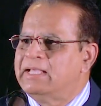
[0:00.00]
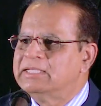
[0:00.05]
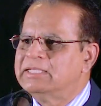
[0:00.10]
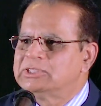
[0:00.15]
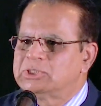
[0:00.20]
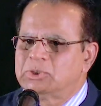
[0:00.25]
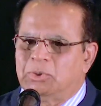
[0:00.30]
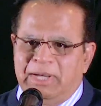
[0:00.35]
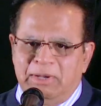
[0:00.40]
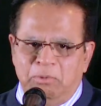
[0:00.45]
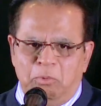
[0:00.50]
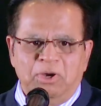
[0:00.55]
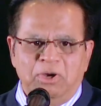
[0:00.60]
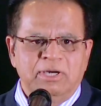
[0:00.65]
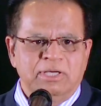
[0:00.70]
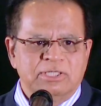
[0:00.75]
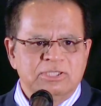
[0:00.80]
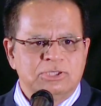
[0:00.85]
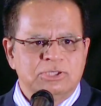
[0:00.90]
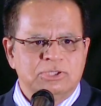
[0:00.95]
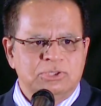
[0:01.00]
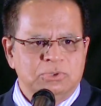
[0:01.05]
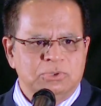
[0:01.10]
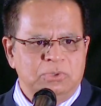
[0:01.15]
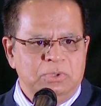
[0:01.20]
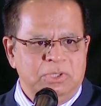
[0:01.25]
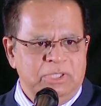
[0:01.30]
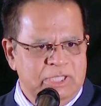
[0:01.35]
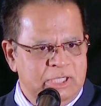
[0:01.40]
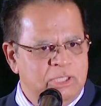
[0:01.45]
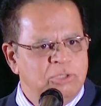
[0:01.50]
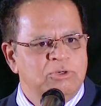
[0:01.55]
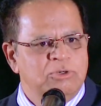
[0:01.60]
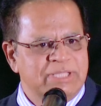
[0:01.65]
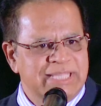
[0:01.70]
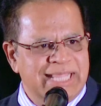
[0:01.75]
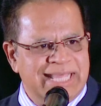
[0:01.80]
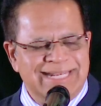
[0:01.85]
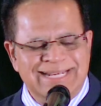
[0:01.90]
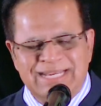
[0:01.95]
So I want us to look into
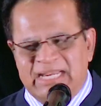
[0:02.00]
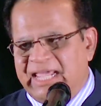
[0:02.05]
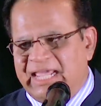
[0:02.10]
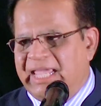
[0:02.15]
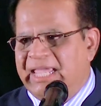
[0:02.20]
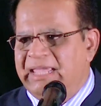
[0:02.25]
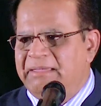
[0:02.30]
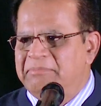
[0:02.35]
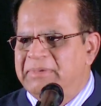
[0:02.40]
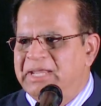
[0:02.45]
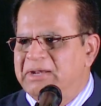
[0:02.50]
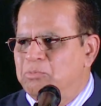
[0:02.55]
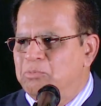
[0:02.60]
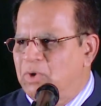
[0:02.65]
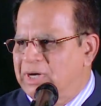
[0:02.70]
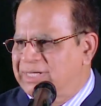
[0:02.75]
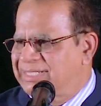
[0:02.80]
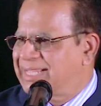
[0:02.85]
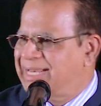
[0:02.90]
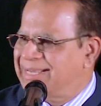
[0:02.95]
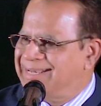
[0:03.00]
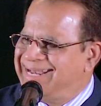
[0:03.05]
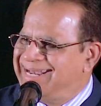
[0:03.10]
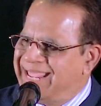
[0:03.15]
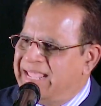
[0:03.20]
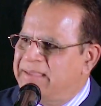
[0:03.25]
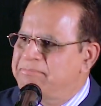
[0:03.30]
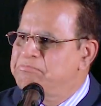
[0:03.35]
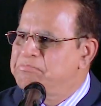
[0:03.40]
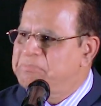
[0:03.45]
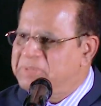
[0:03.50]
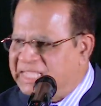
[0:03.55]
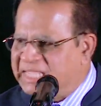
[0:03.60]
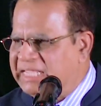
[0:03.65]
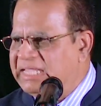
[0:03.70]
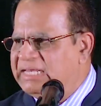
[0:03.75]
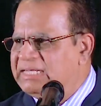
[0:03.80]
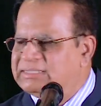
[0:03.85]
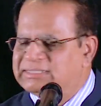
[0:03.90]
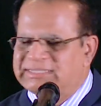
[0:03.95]
that name and what that name
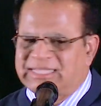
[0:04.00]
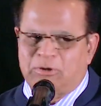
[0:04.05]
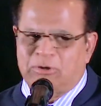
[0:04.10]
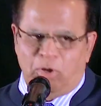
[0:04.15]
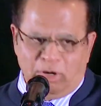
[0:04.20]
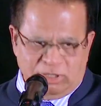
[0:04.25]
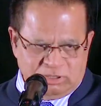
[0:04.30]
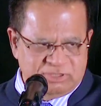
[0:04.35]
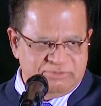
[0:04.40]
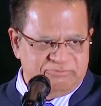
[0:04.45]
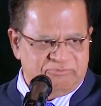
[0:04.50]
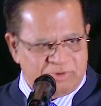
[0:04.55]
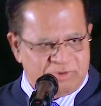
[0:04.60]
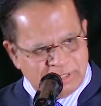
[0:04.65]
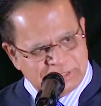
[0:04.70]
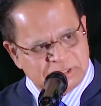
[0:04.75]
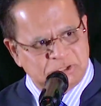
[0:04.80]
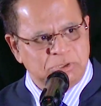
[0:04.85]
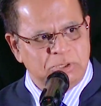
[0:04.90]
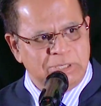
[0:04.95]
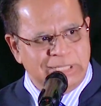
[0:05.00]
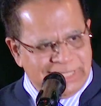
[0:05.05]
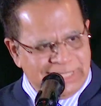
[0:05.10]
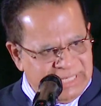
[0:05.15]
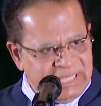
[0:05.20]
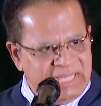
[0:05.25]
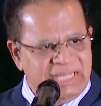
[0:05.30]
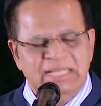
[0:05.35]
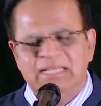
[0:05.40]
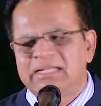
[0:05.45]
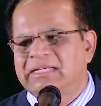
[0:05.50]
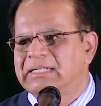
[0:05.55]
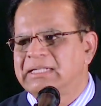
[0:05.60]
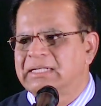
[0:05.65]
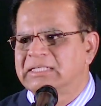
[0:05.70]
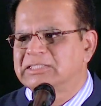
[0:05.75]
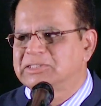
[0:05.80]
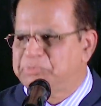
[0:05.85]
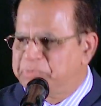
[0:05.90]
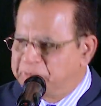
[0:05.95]
means, and also for us to glean
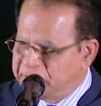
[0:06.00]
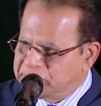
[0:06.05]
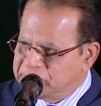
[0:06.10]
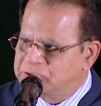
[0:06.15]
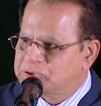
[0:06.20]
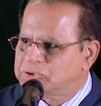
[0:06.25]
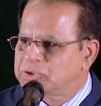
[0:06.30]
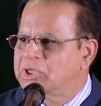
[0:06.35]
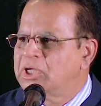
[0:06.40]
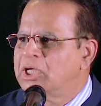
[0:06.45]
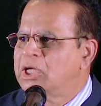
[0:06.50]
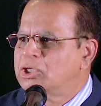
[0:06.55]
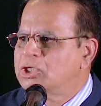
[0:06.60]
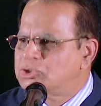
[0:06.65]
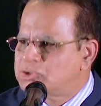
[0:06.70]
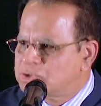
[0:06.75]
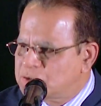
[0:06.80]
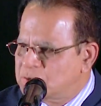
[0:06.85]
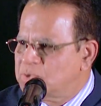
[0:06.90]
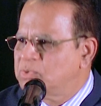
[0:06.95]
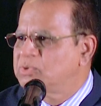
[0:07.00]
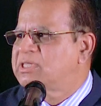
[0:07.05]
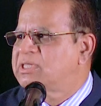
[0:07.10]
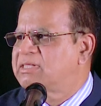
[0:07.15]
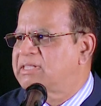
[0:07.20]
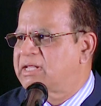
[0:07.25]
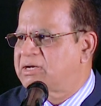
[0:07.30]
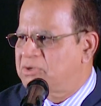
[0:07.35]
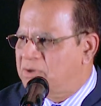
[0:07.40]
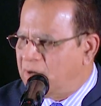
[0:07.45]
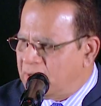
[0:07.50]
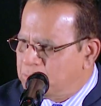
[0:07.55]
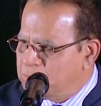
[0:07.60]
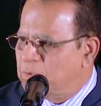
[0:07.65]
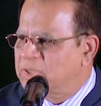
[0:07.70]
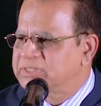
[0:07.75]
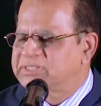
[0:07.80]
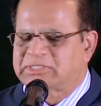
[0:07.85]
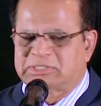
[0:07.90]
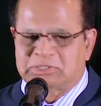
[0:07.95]
the spiritual truth that God
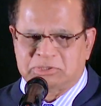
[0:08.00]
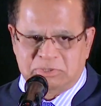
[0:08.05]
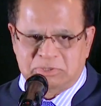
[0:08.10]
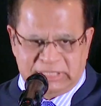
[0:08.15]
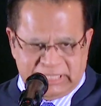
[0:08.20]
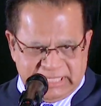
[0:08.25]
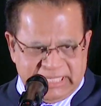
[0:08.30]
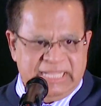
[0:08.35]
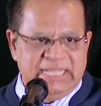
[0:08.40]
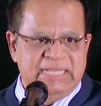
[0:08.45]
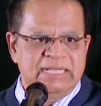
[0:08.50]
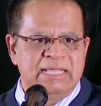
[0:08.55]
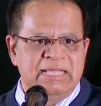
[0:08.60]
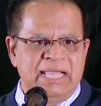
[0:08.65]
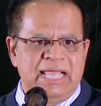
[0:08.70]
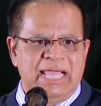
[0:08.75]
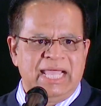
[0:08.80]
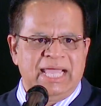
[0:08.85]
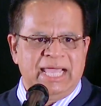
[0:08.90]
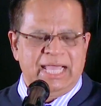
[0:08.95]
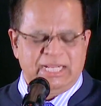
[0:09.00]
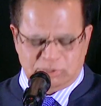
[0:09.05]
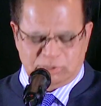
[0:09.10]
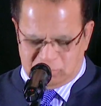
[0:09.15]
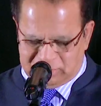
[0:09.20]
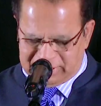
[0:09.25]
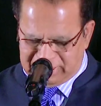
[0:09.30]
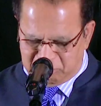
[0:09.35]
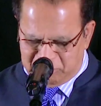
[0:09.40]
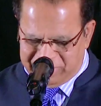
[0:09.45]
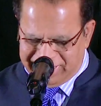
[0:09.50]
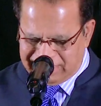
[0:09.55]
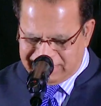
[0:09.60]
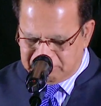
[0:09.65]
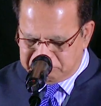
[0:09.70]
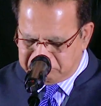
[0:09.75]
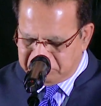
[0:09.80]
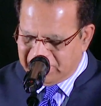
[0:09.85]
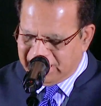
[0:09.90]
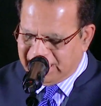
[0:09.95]
wants us to glean, and so that we can
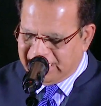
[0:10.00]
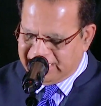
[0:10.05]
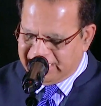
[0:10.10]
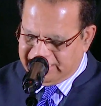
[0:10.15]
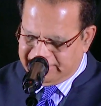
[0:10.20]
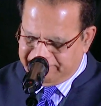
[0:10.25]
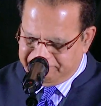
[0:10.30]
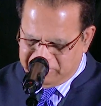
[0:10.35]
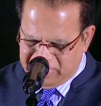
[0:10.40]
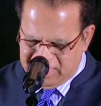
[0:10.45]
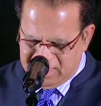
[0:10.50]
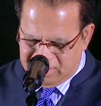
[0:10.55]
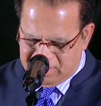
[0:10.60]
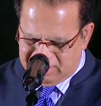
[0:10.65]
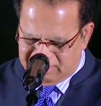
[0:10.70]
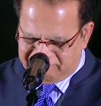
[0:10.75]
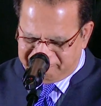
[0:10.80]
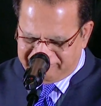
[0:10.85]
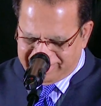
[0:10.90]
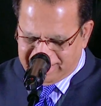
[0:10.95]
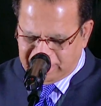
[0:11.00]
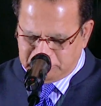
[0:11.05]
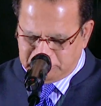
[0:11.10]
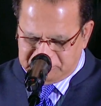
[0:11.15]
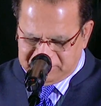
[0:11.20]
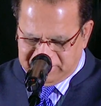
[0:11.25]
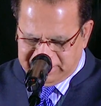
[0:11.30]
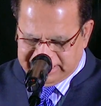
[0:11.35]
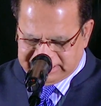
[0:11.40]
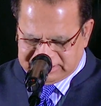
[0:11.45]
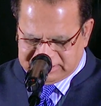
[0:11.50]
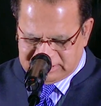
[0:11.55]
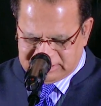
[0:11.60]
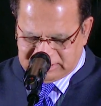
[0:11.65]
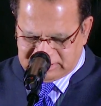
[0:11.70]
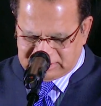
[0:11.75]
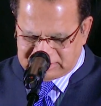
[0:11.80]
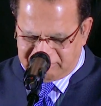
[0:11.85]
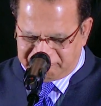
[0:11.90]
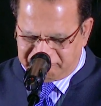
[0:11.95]
apply valuable
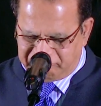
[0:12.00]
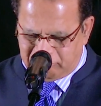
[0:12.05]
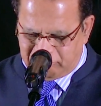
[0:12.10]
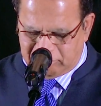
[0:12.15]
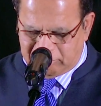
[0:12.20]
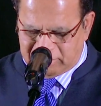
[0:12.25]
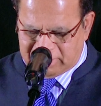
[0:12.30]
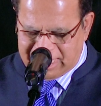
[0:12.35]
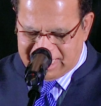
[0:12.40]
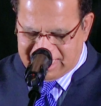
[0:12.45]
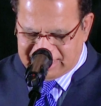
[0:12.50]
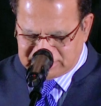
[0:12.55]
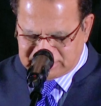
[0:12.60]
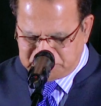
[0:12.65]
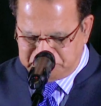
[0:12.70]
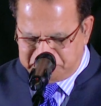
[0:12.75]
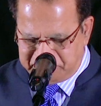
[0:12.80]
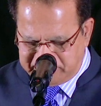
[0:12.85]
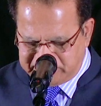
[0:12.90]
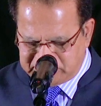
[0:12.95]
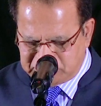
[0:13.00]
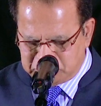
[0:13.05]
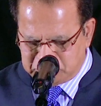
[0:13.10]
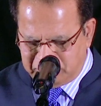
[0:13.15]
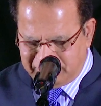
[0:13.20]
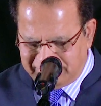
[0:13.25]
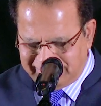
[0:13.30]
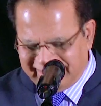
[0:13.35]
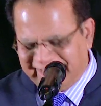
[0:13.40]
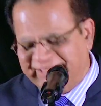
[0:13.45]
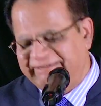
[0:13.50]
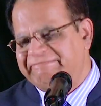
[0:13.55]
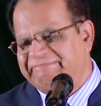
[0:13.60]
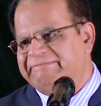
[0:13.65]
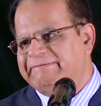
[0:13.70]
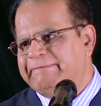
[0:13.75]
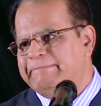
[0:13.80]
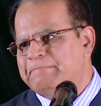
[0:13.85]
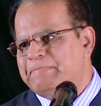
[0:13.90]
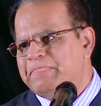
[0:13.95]
lessons for our spiritual
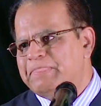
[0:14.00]
life.